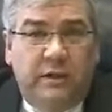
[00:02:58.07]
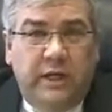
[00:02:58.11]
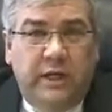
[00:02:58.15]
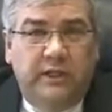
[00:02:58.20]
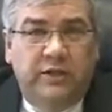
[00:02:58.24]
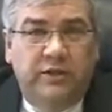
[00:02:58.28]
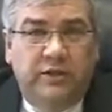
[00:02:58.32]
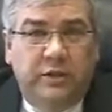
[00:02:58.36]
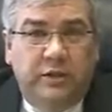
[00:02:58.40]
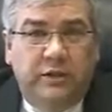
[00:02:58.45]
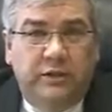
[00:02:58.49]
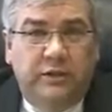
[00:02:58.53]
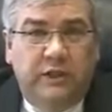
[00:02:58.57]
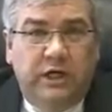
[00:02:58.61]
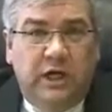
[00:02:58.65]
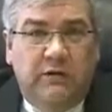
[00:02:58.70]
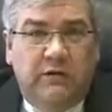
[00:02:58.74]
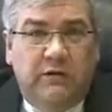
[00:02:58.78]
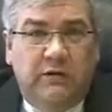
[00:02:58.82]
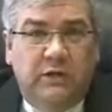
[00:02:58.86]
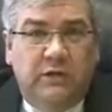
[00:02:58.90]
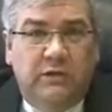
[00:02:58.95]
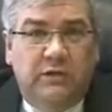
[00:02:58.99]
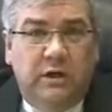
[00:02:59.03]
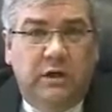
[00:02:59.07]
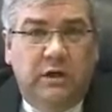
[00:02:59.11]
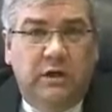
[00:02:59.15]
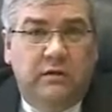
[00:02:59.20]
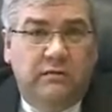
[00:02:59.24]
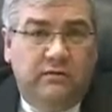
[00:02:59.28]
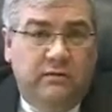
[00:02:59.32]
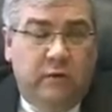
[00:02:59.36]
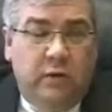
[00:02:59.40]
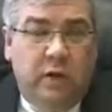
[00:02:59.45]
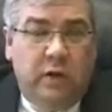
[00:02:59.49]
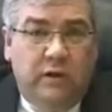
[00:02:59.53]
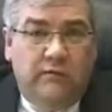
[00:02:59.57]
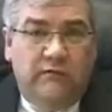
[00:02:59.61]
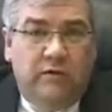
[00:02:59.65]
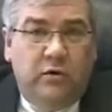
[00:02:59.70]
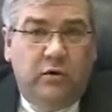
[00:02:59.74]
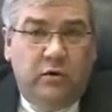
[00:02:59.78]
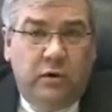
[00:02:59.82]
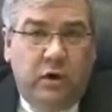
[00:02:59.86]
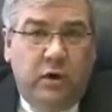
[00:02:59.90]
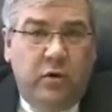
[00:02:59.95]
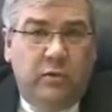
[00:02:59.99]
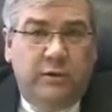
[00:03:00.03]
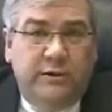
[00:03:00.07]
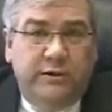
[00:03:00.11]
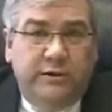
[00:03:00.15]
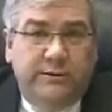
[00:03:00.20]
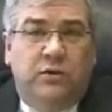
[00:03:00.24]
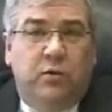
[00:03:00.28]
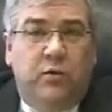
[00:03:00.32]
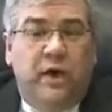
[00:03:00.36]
insurance coverage for all of Oklahomans.